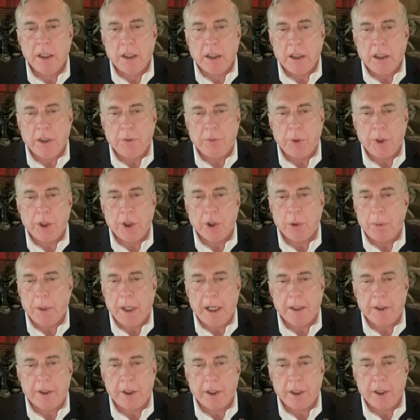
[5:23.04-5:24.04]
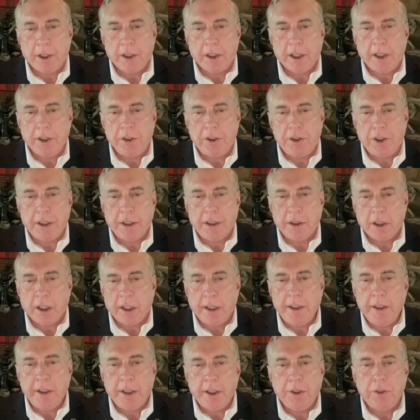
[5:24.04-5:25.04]
If we go back to the
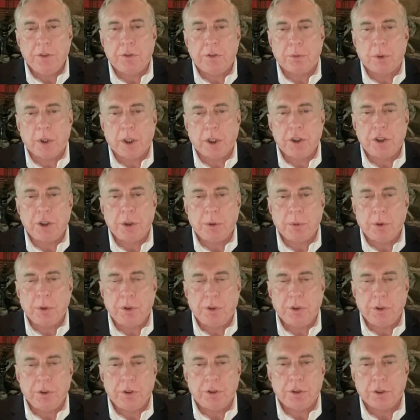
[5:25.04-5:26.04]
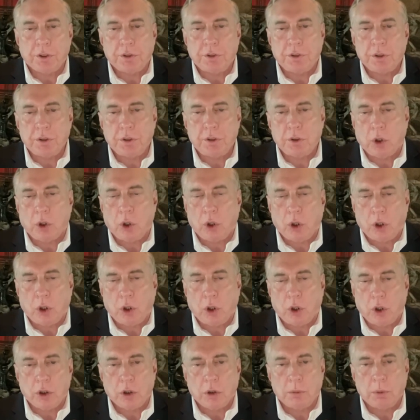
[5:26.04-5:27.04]
1990s, Russia was in just a
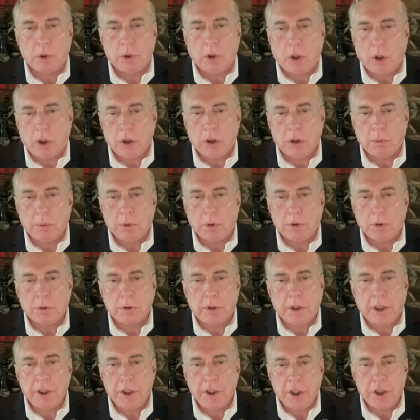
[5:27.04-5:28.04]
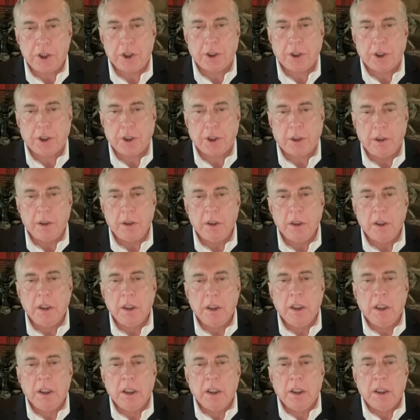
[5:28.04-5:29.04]
horrible, horrible condition.
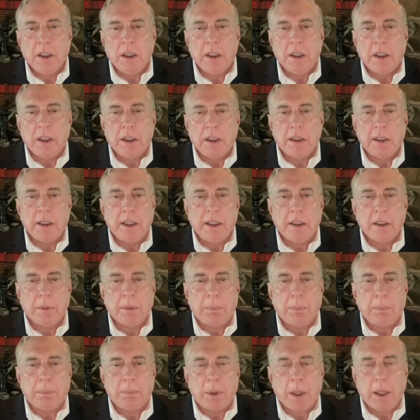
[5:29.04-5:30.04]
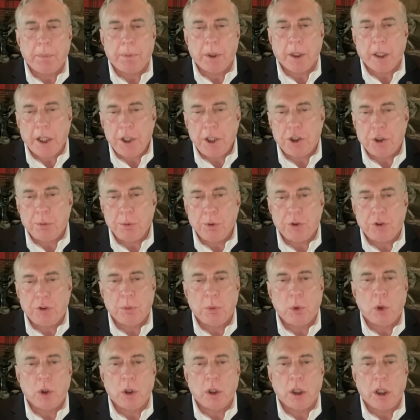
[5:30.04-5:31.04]
And population was
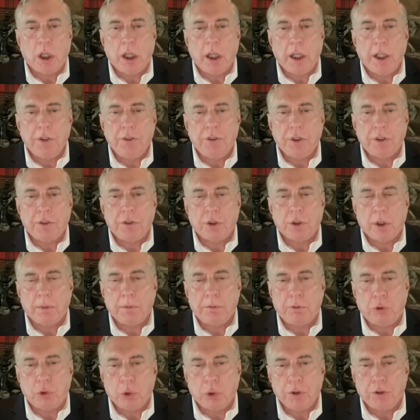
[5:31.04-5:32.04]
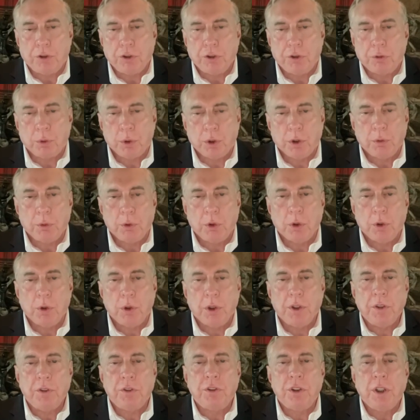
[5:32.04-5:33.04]
demoralized, its armed forces were in
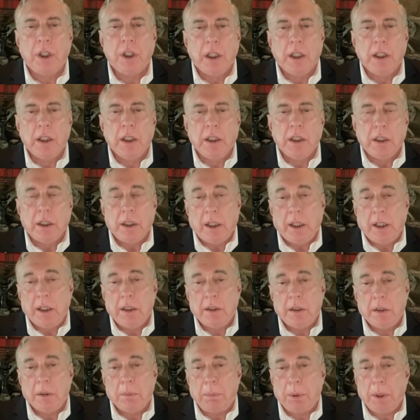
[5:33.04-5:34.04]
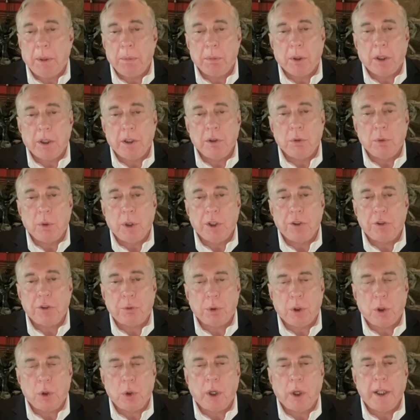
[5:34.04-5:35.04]
ruins, and people in the West were
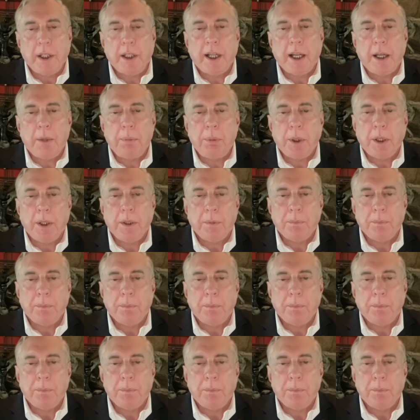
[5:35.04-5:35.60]
quite happy.